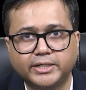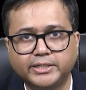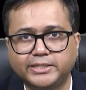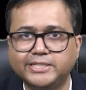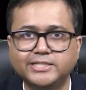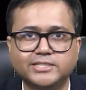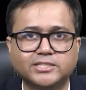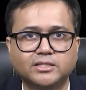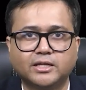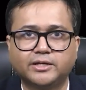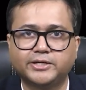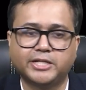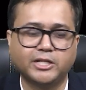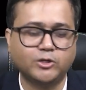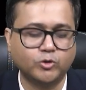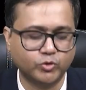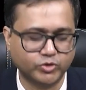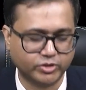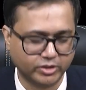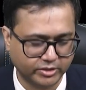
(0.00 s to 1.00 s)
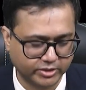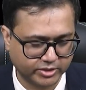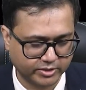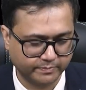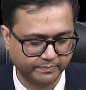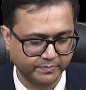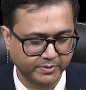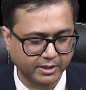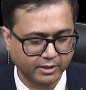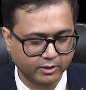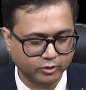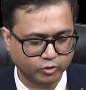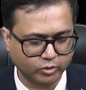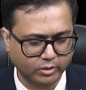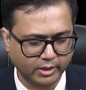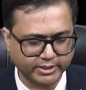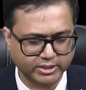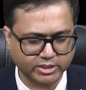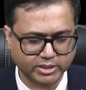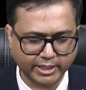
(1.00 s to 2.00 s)
these delusions. So
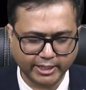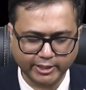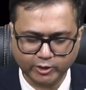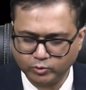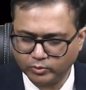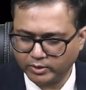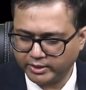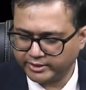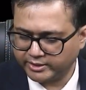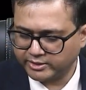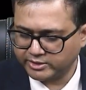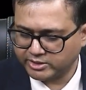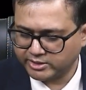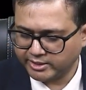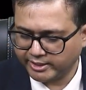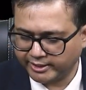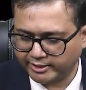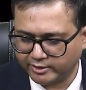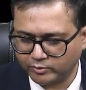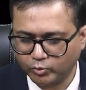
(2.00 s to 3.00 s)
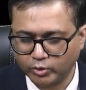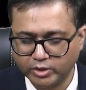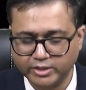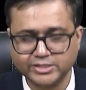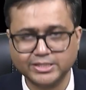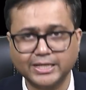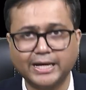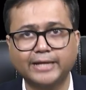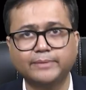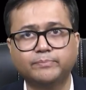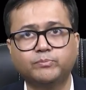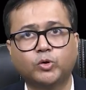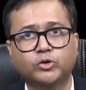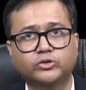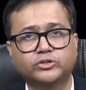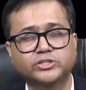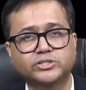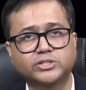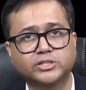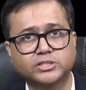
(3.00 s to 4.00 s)
let's try to understand what is the
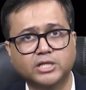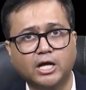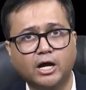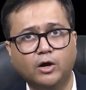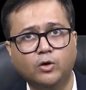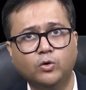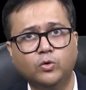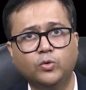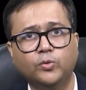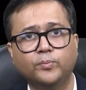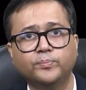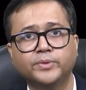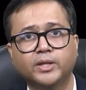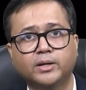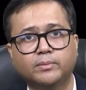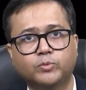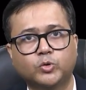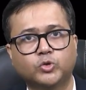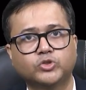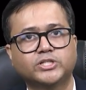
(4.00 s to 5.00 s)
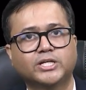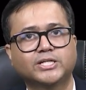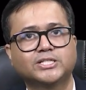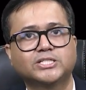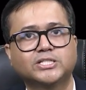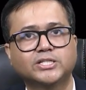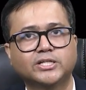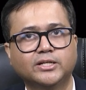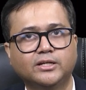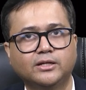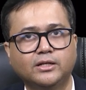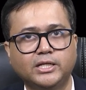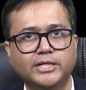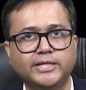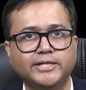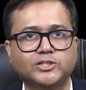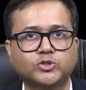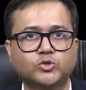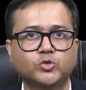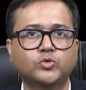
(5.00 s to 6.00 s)
hypothesis, how projection
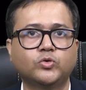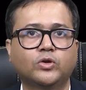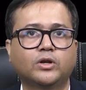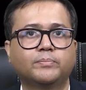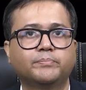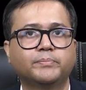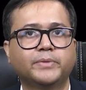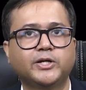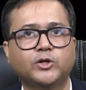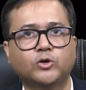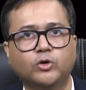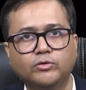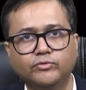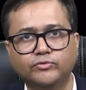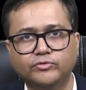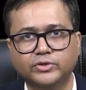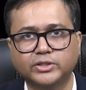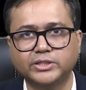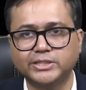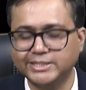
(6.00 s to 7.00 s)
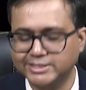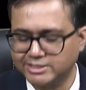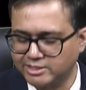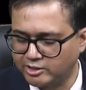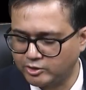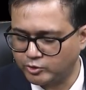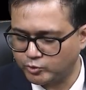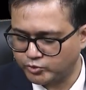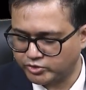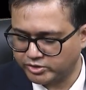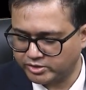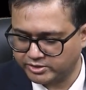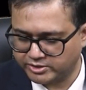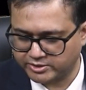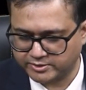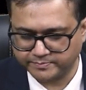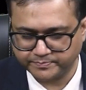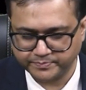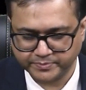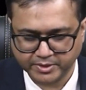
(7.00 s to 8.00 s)
leads to development of these
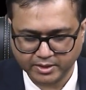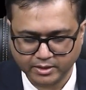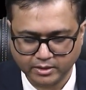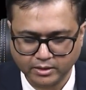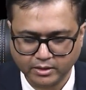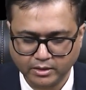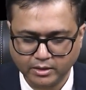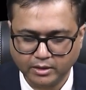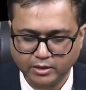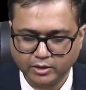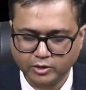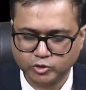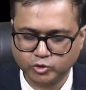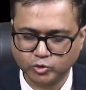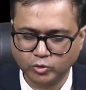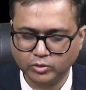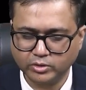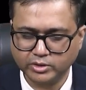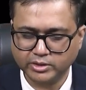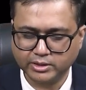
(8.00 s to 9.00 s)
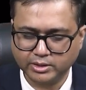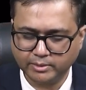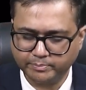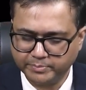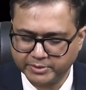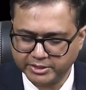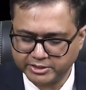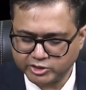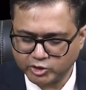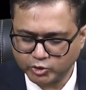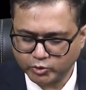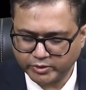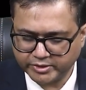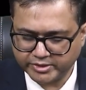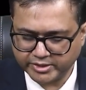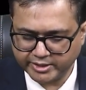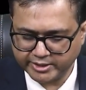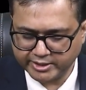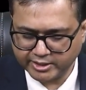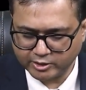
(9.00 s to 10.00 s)
delusions. So the
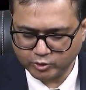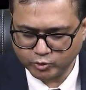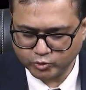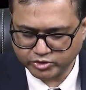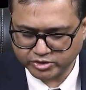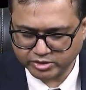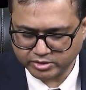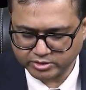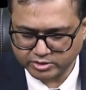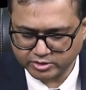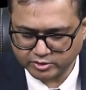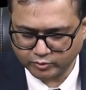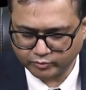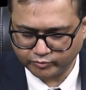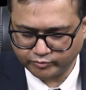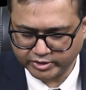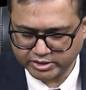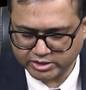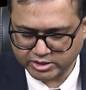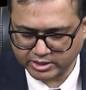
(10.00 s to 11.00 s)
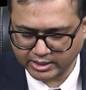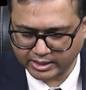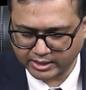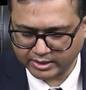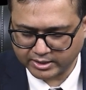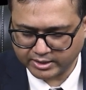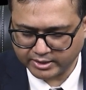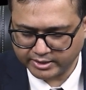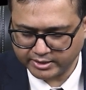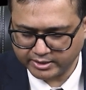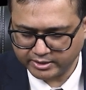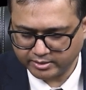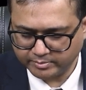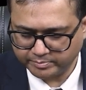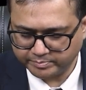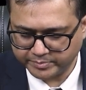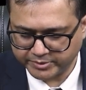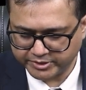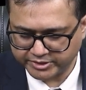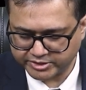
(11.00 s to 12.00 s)
persecutory delusions which occur in the
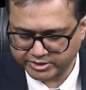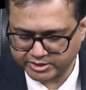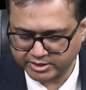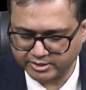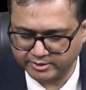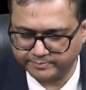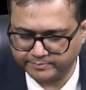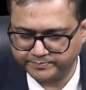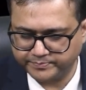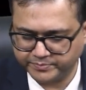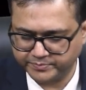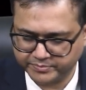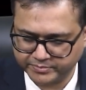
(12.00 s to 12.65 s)
person,